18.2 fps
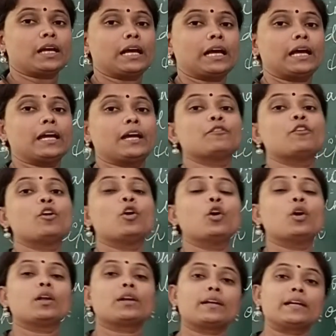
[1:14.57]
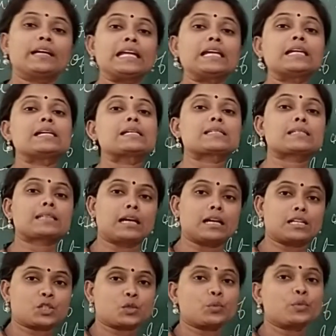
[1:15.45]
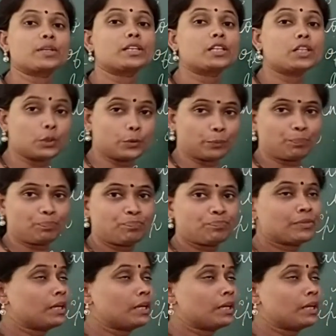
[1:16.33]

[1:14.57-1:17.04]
I have already discussed with you.